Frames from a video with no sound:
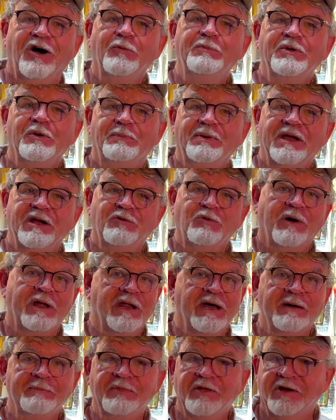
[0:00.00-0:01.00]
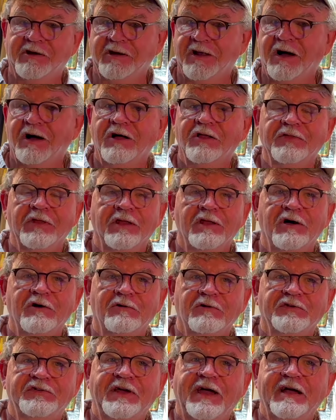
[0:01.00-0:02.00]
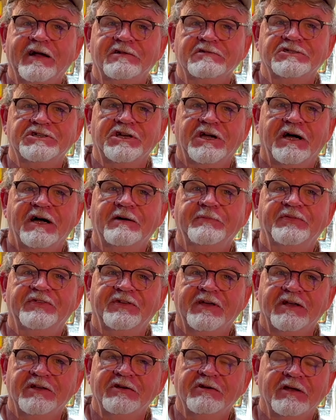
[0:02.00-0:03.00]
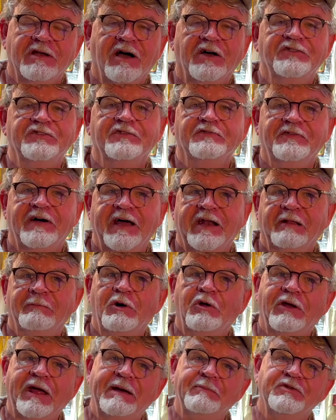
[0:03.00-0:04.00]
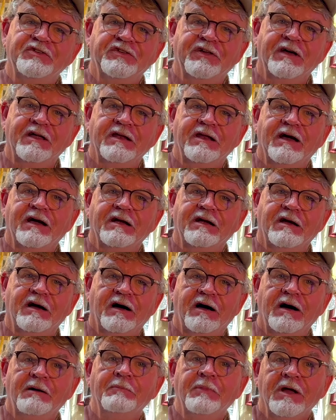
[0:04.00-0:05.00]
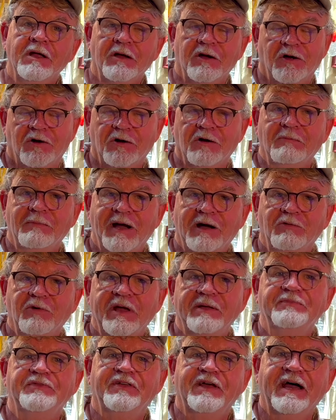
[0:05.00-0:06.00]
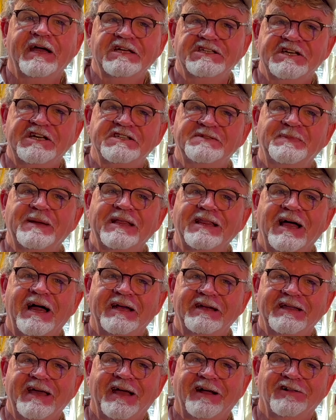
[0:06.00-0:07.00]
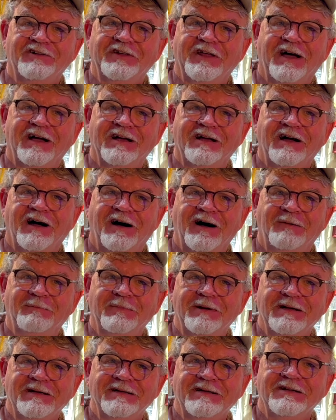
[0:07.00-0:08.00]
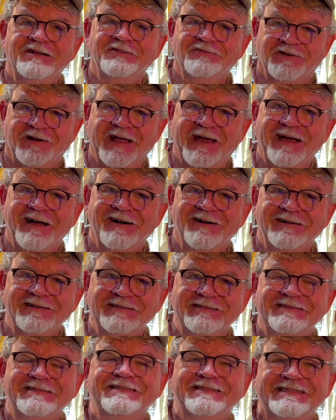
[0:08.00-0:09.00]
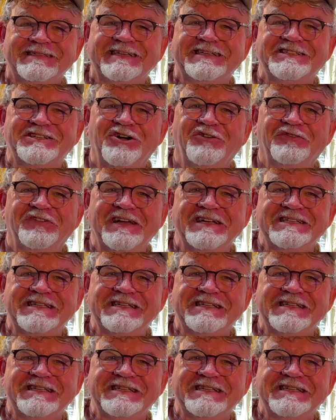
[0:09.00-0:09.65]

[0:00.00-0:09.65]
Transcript: I hope you'll pick one up there in all the local tackle shops, and you can also find them on Amazon.com or on my website, ChesapeakeLikeTackle.com. For now, let's go